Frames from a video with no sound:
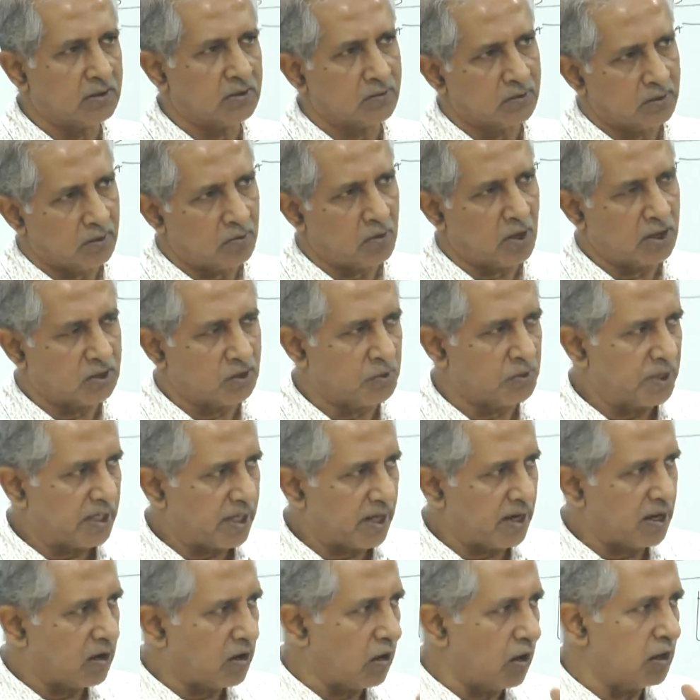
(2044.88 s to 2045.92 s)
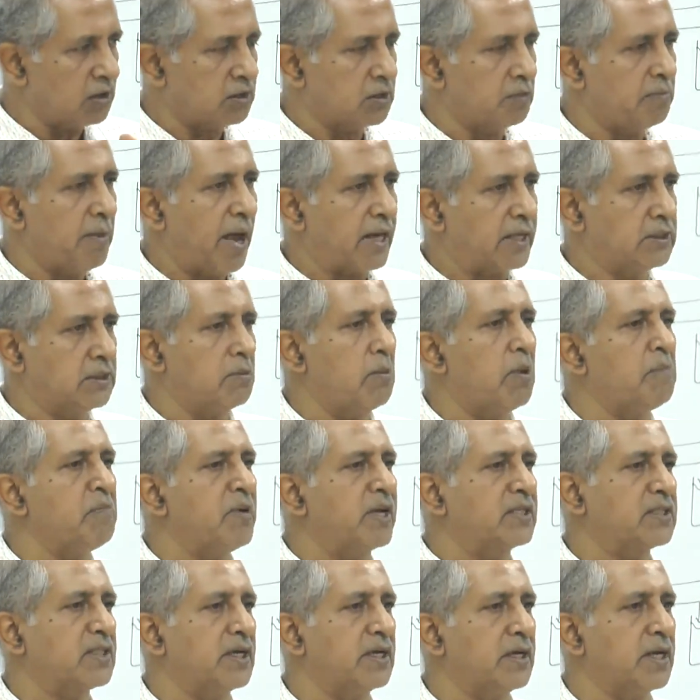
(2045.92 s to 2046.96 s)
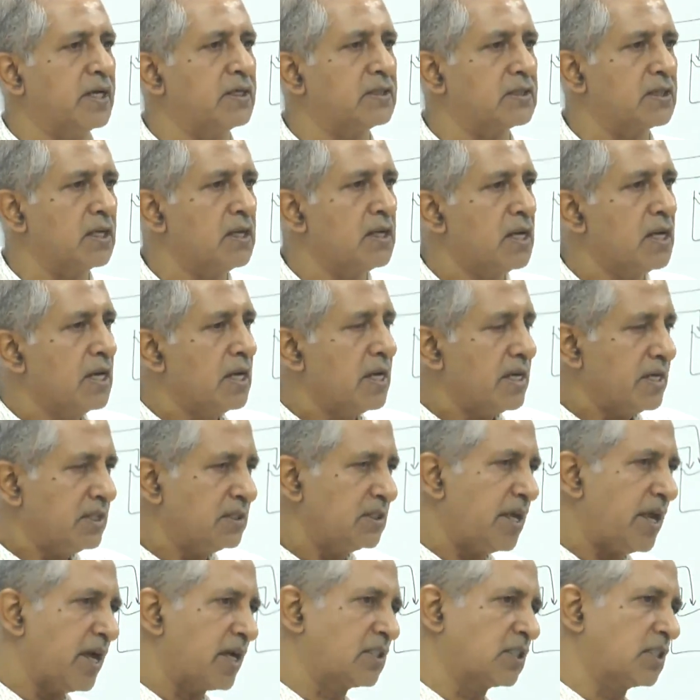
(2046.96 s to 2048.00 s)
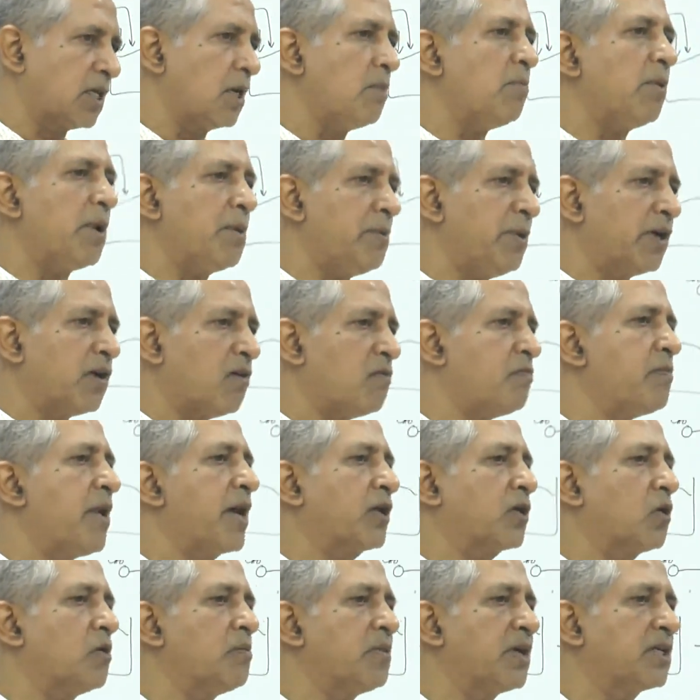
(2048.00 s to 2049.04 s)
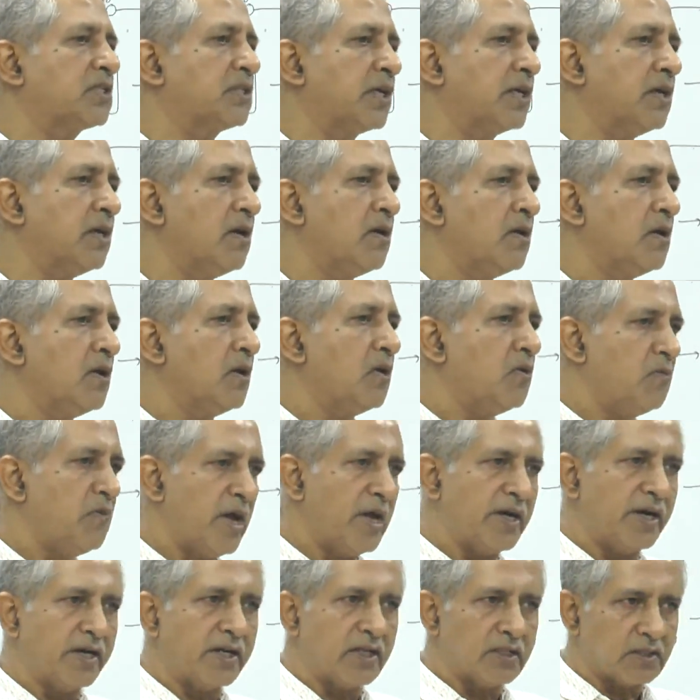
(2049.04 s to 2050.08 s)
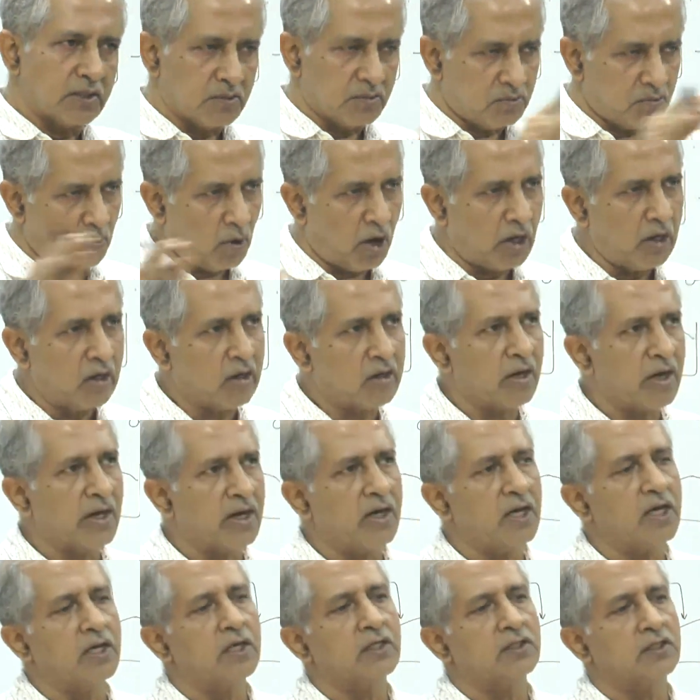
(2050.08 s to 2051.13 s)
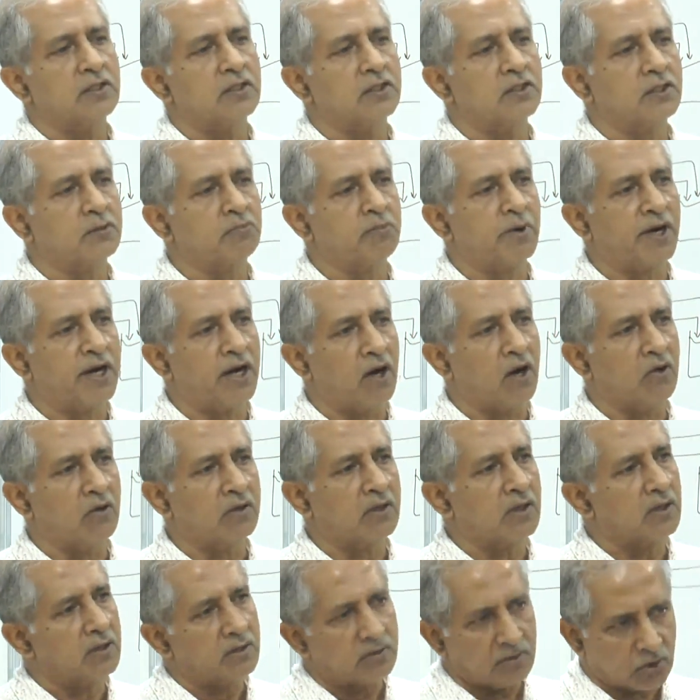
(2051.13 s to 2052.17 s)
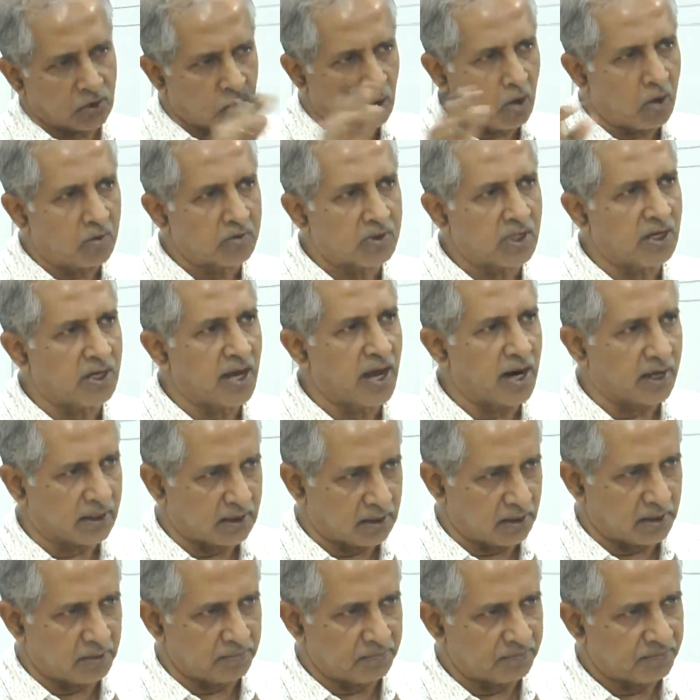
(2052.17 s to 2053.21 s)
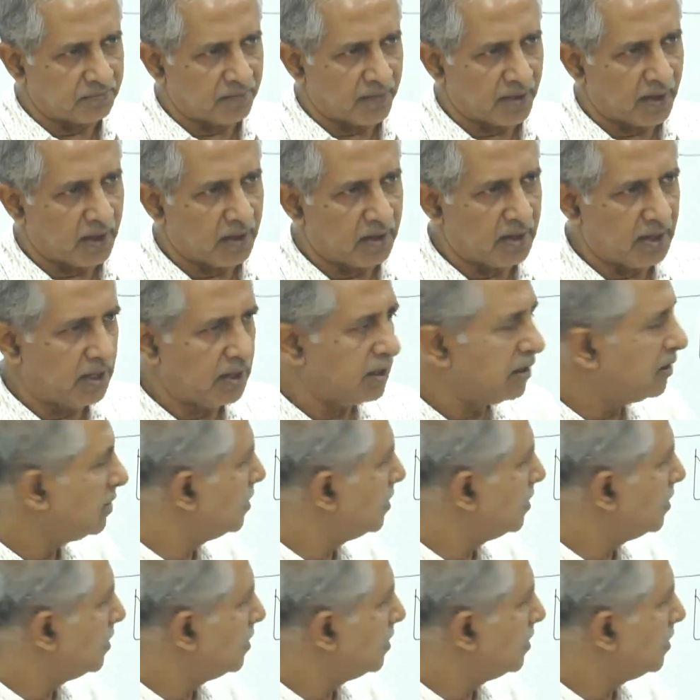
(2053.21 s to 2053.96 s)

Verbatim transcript: uh, what Zwietering calls the maximum mixedness is the extreme limit of micromixing where it is molecularly spread out throughout the reactor, right?